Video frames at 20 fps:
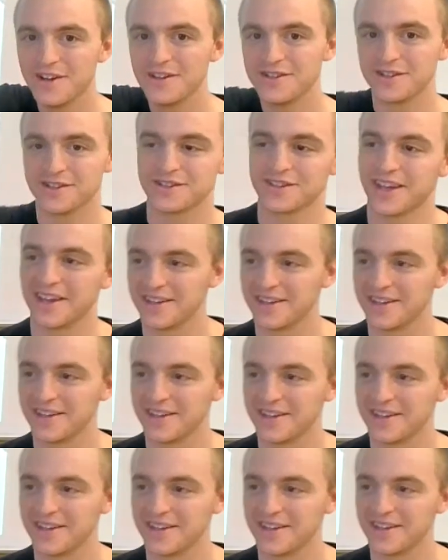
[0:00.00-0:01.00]
just like so.
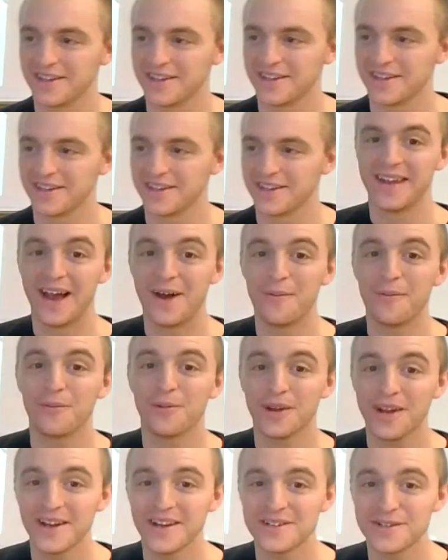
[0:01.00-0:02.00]
Okay, now
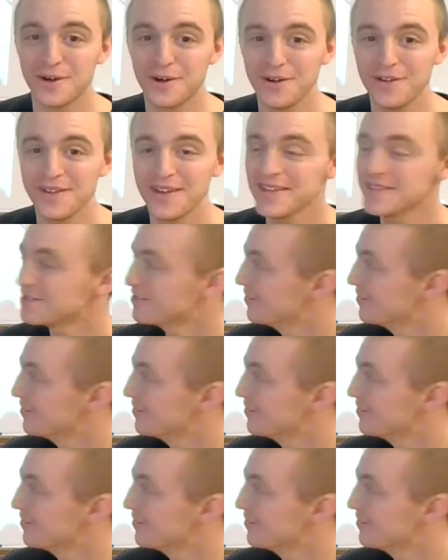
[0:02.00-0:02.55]
we're going to turn this